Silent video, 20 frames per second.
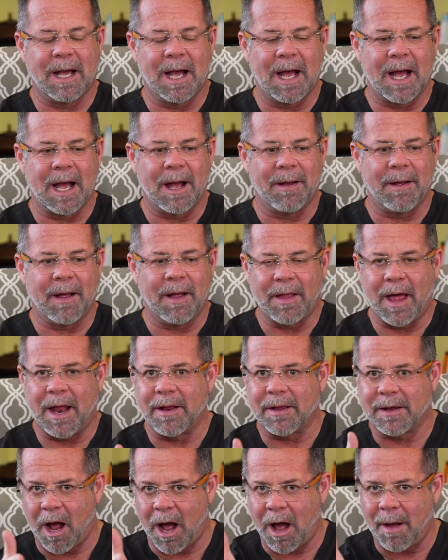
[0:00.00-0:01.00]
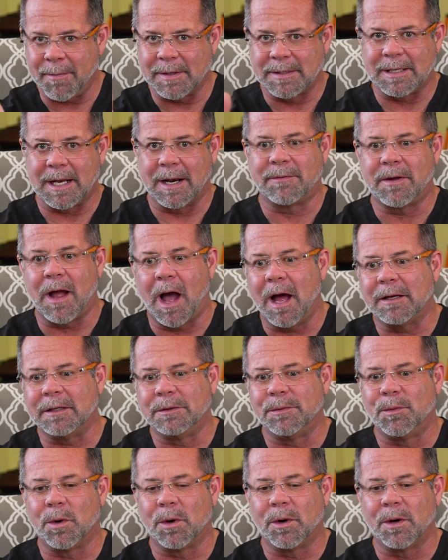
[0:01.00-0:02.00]
uh, a lot of comments that I've
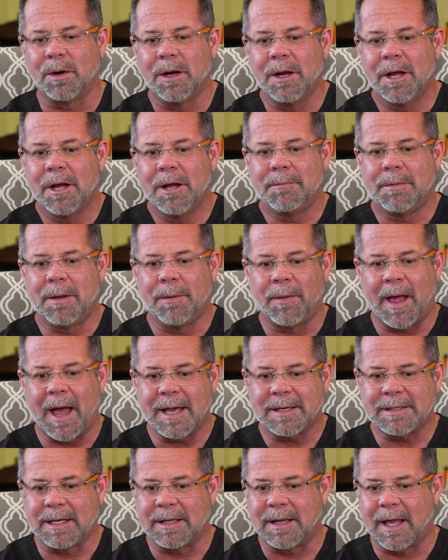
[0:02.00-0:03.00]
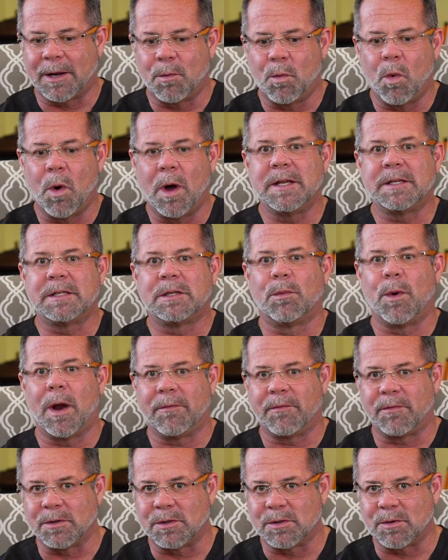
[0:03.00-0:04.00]
gotten were people asking, like, what is the
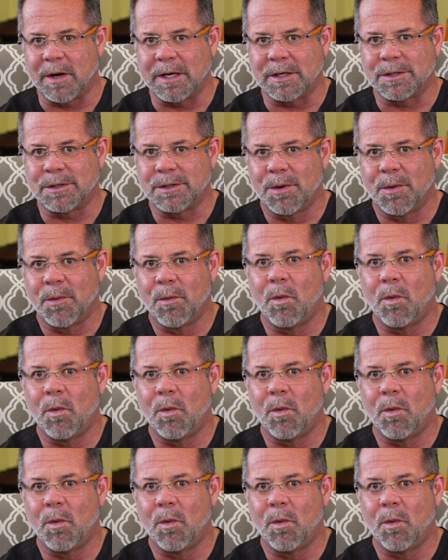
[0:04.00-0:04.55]
reference range?